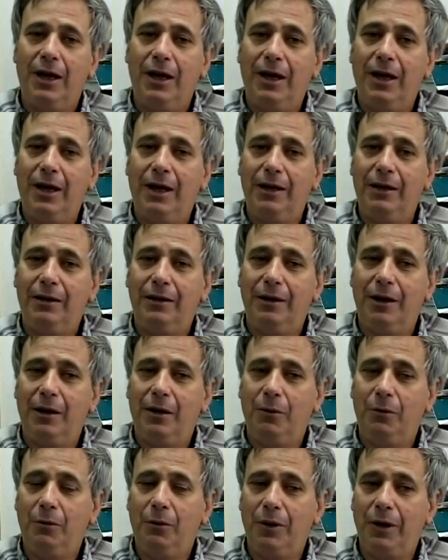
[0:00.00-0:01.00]
And
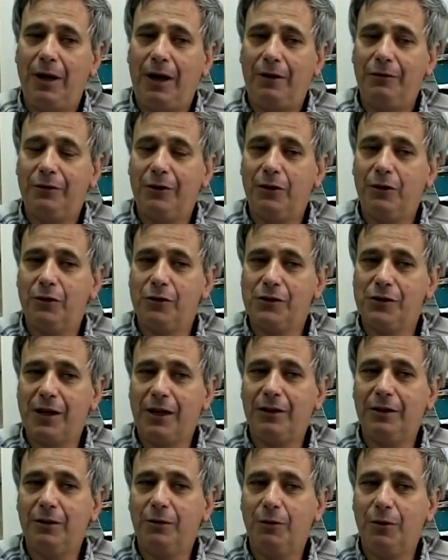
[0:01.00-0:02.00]
after
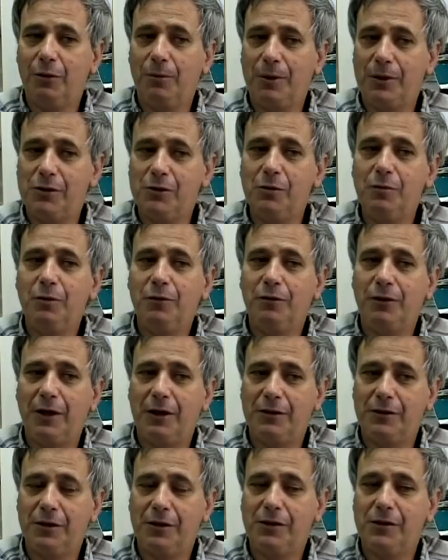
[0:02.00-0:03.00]
consulting with my
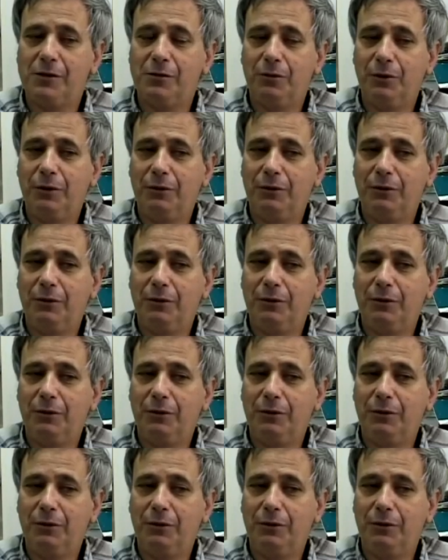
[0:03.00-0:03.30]
supervisors,